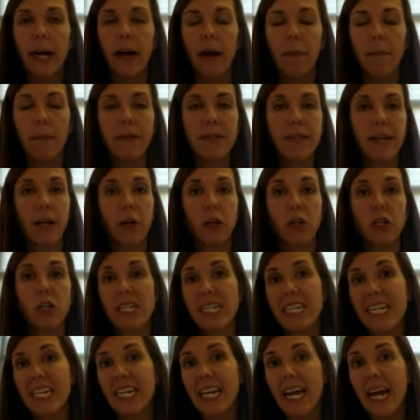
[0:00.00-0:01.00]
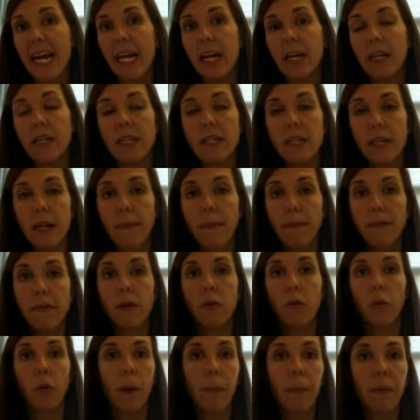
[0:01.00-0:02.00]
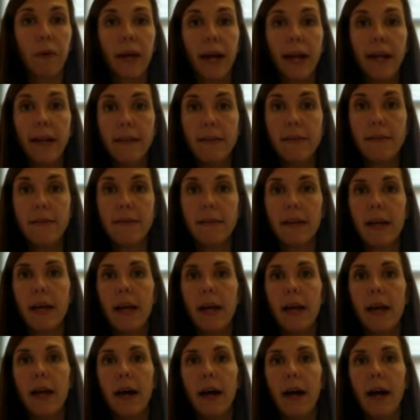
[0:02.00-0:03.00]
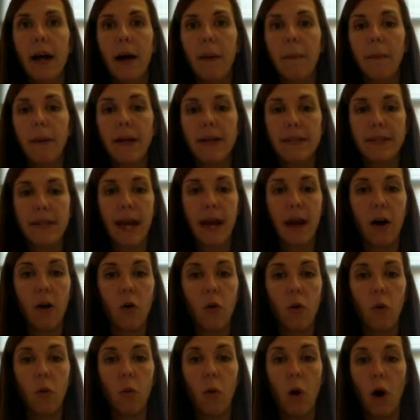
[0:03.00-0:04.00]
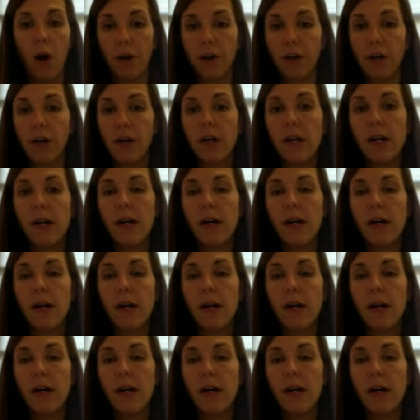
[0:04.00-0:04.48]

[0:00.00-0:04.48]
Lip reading: It's how your DNA unzips and replicates. It's how water